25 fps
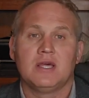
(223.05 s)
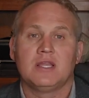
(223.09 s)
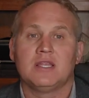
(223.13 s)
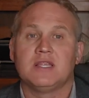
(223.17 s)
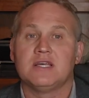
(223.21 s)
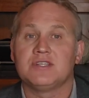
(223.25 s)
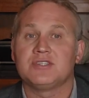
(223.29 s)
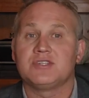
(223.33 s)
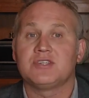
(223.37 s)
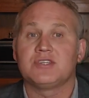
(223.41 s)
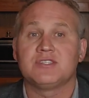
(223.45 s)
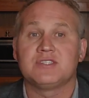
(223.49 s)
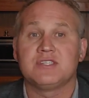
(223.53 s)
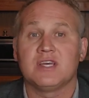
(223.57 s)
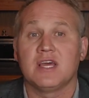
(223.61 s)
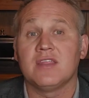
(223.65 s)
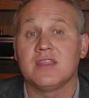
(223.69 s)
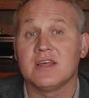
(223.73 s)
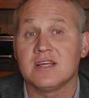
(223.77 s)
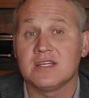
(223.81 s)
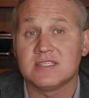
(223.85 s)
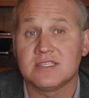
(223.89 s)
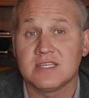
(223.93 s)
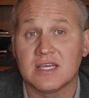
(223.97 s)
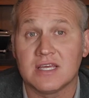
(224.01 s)
Let's just say
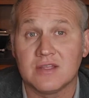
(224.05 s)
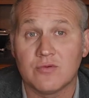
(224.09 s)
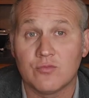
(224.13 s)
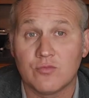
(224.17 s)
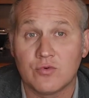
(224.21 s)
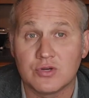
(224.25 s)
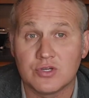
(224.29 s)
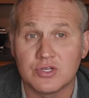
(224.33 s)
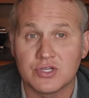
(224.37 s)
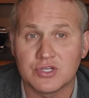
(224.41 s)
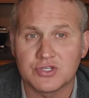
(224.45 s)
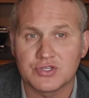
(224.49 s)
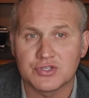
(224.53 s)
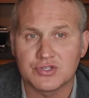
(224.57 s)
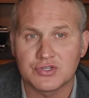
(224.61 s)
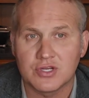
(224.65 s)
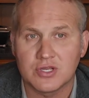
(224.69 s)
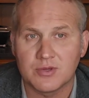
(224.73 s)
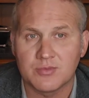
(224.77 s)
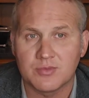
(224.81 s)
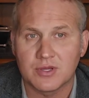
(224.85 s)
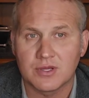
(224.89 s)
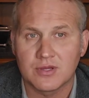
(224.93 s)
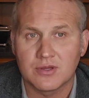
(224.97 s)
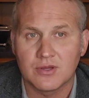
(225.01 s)
they say we're just
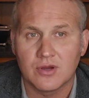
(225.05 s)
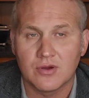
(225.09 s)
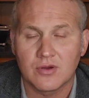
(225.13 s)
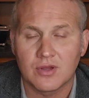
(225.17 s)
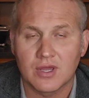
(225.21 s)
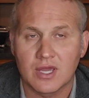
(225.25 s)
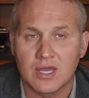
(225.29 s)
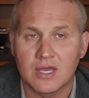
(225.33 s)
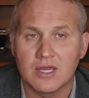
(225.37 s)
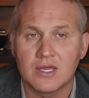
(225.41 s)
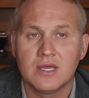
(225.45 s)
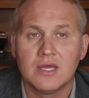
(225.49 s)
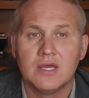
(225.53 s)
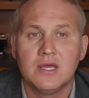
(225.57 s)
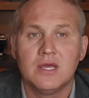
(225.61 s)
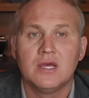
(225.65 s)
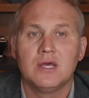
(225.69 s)
streaming, okay?